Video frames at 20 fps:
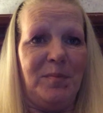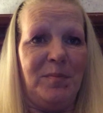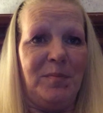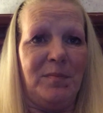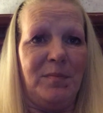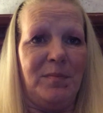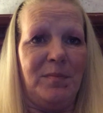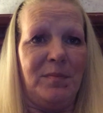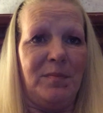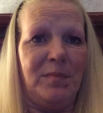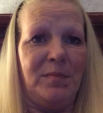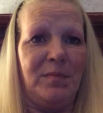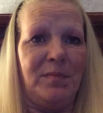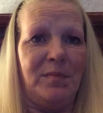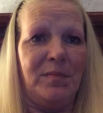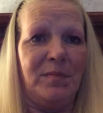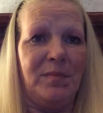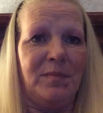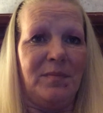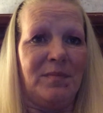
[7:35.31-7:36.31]

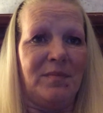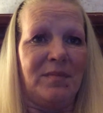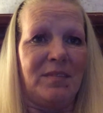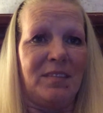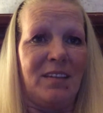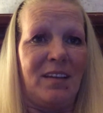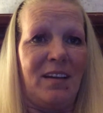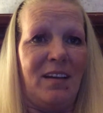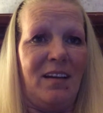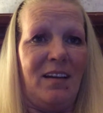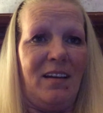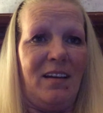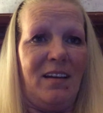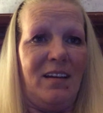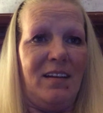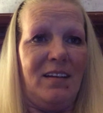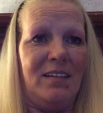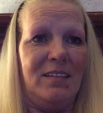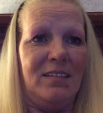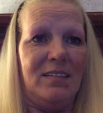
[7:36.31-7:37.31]

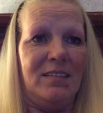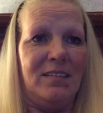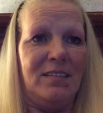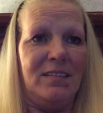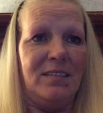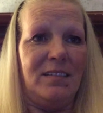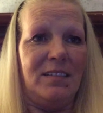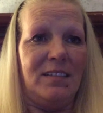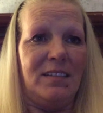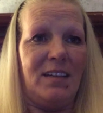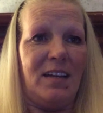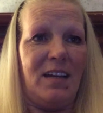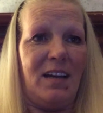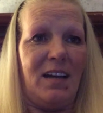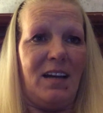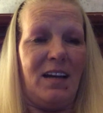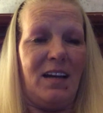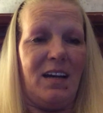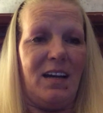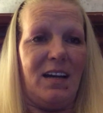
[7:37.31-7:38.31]

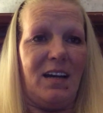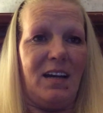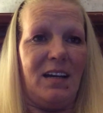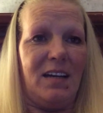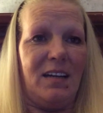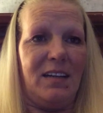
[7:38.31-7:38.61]
No one is speaking in this clip.